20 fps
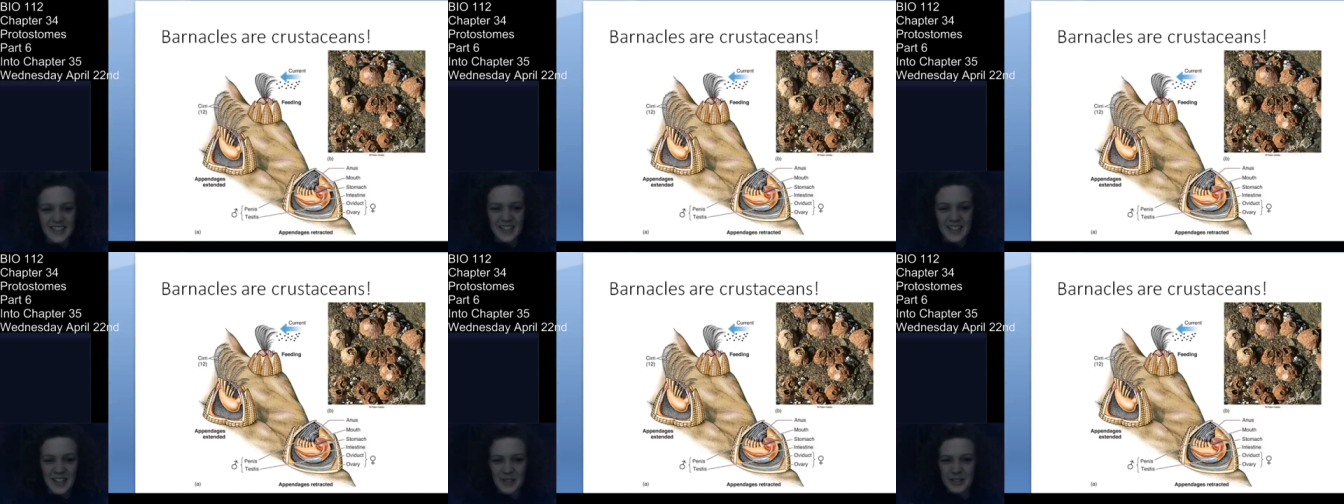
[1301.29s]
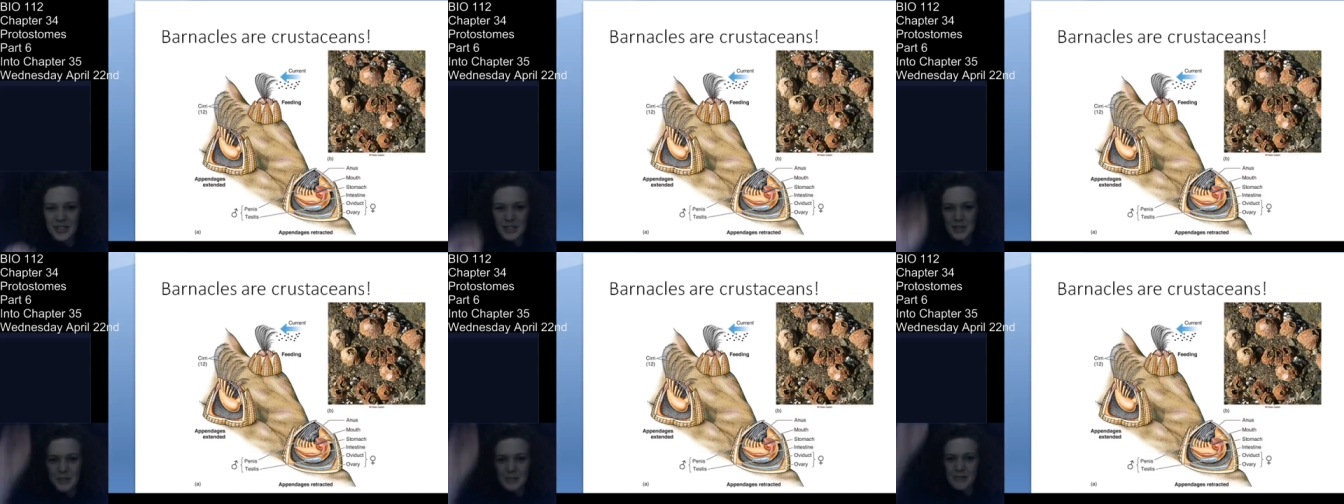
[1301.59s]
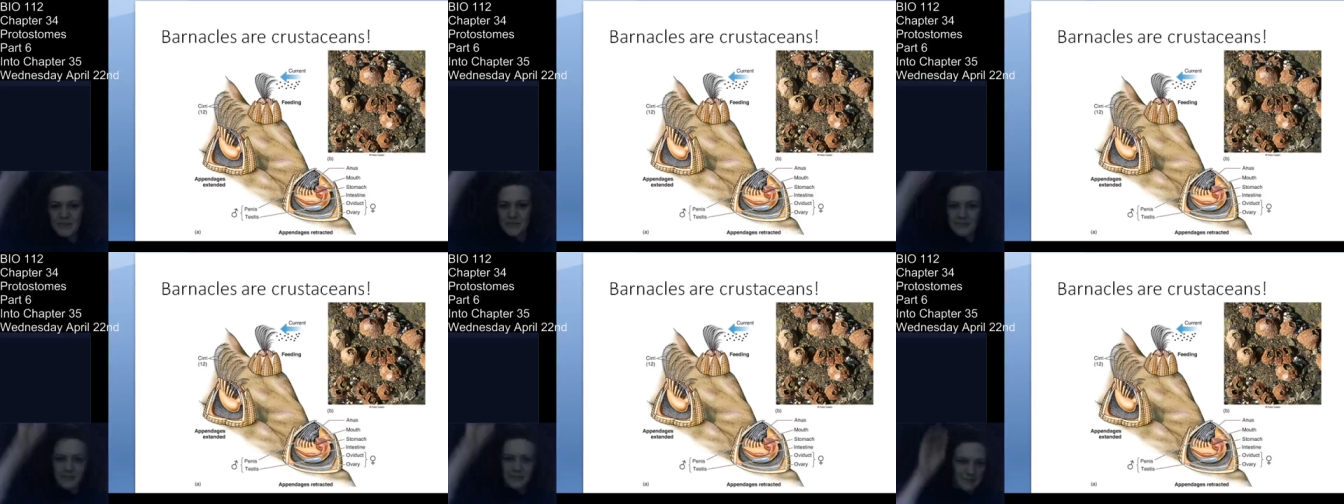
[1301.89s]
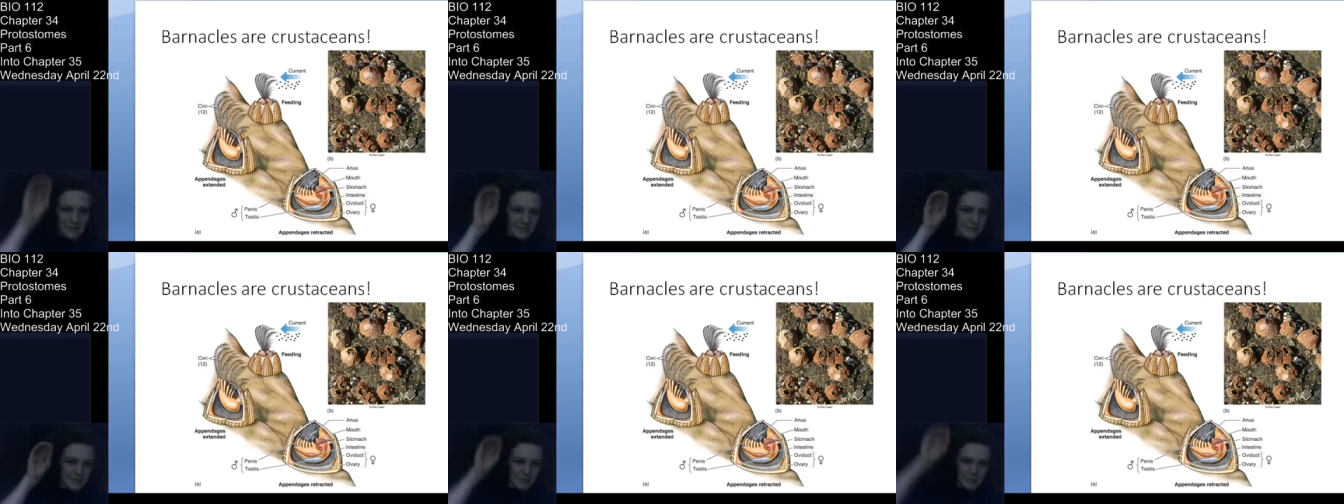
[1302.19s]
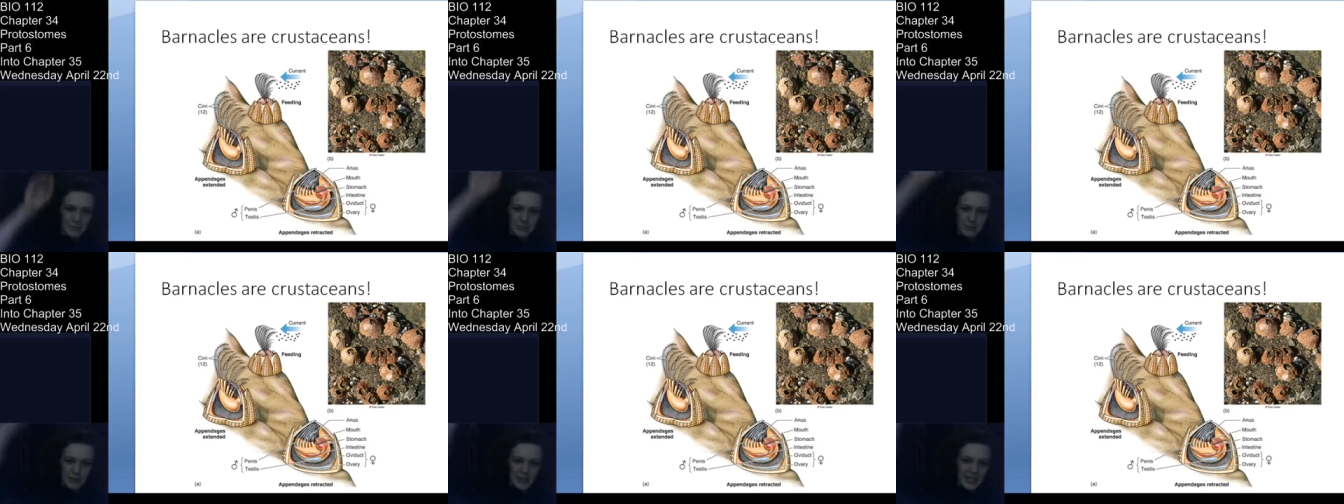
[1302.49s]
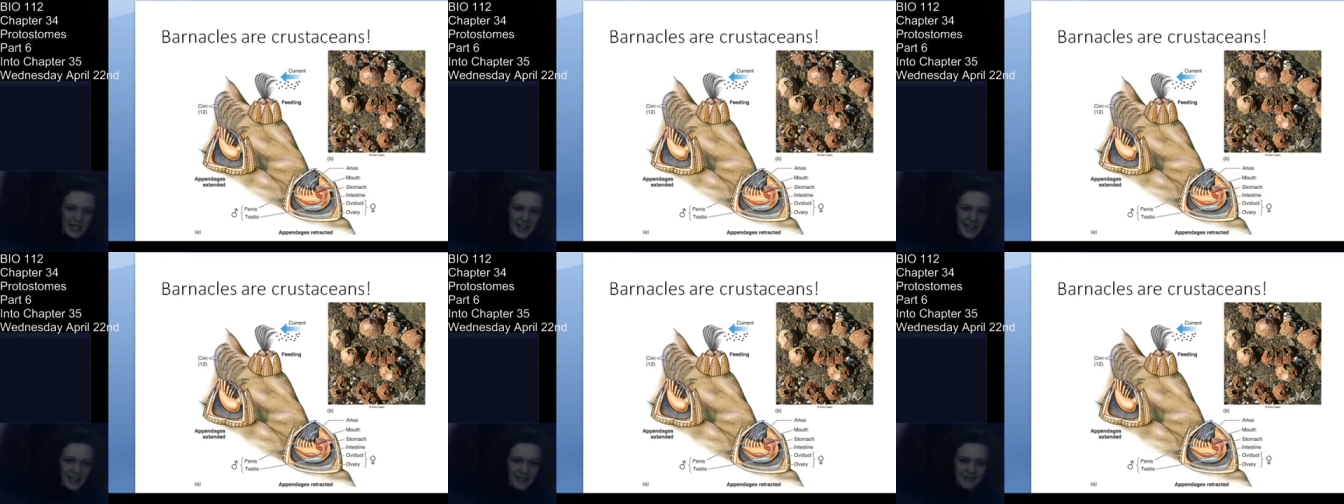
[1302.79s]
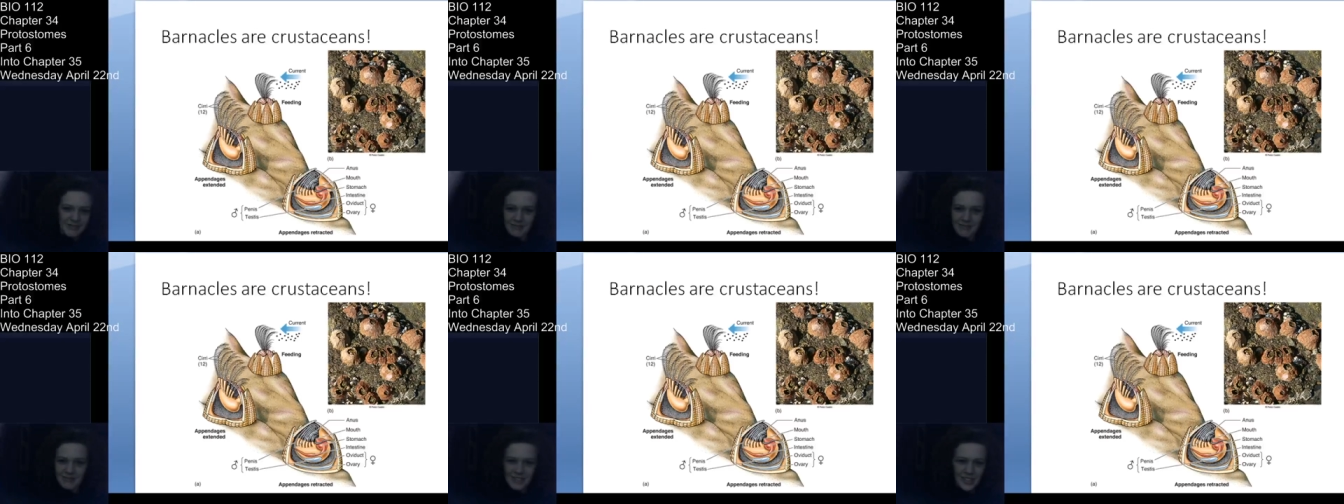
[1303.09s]
They just bring it
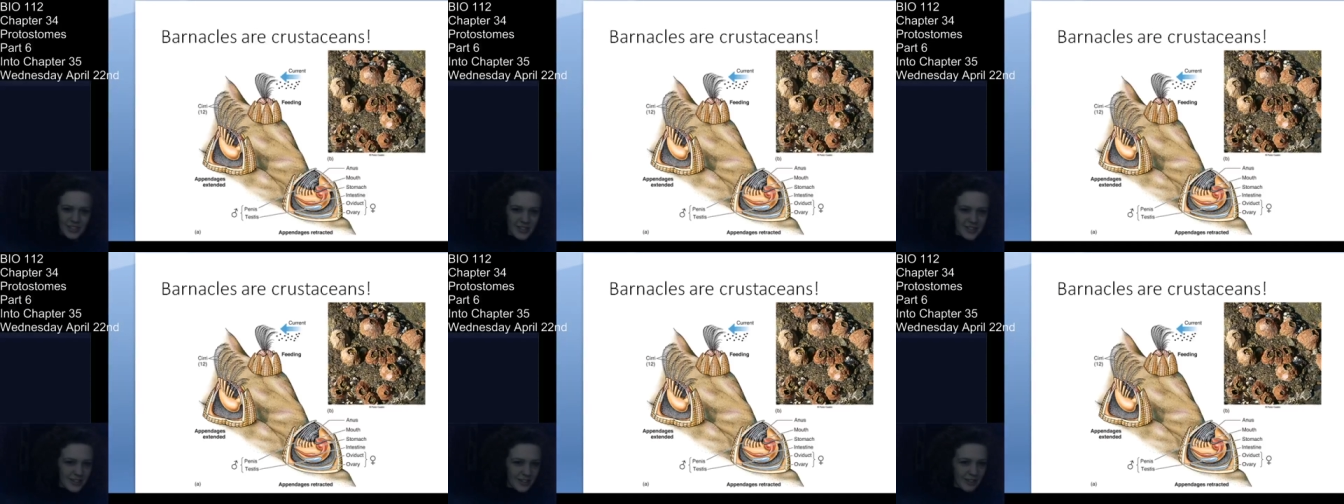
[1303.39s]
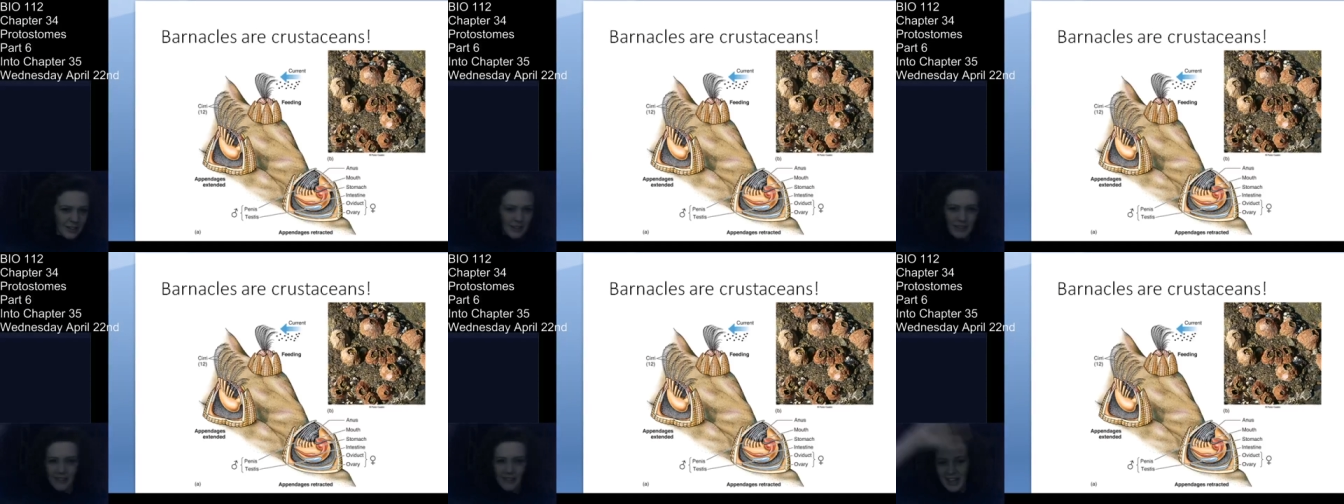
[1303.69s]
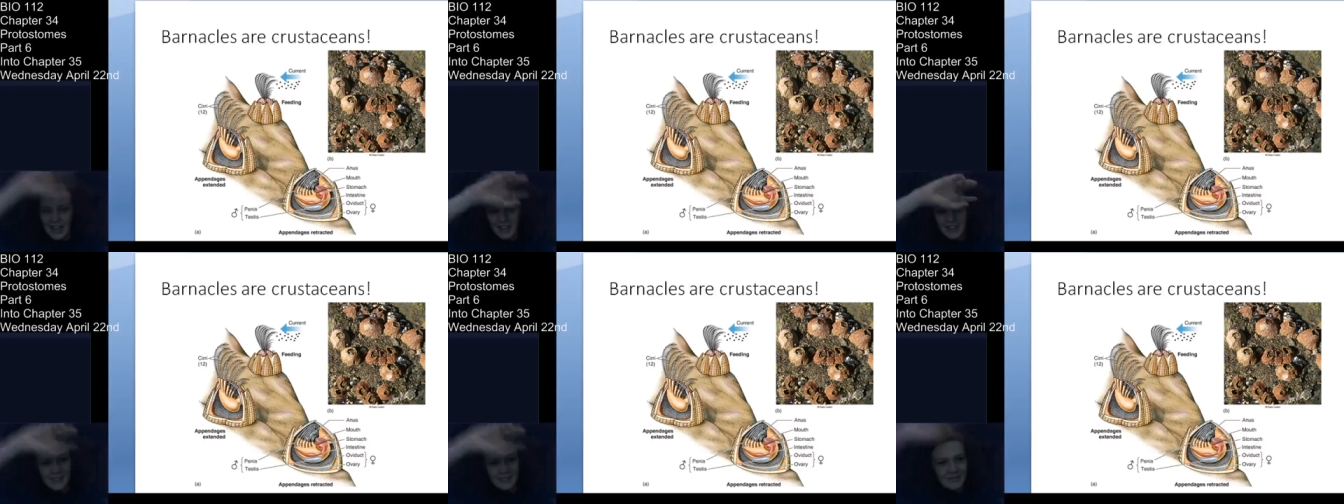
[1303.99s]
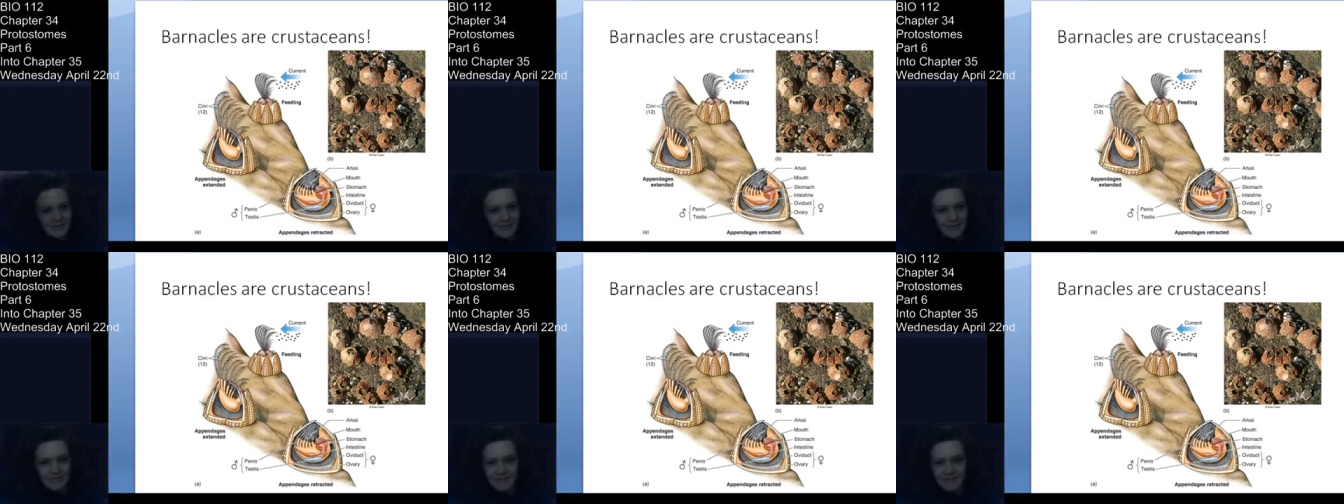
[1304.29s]
out and just look around.